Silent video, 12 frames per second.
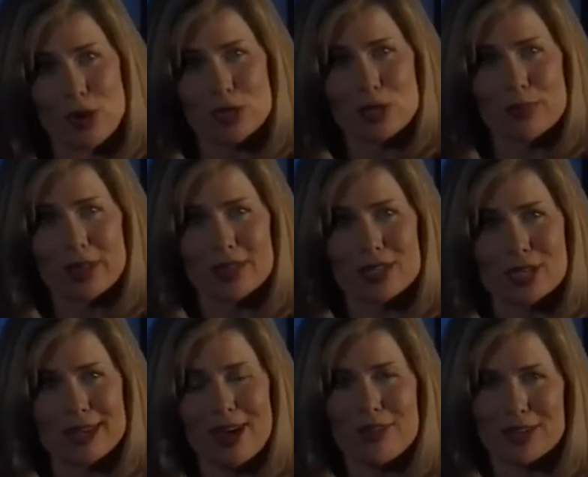the
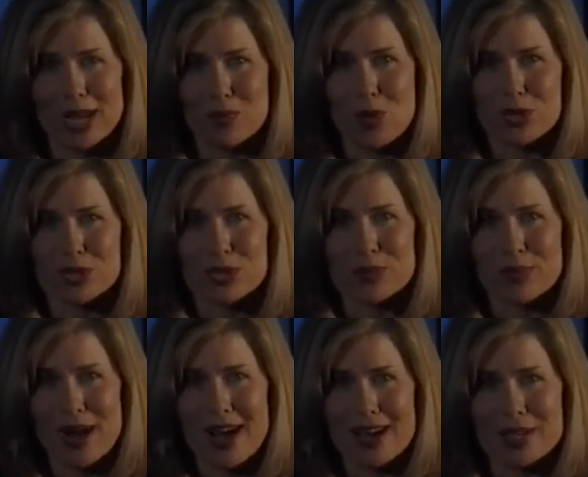possibility of an unwanted
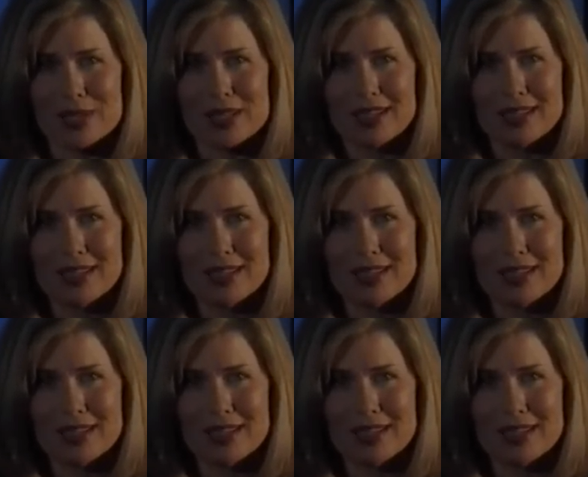surprise.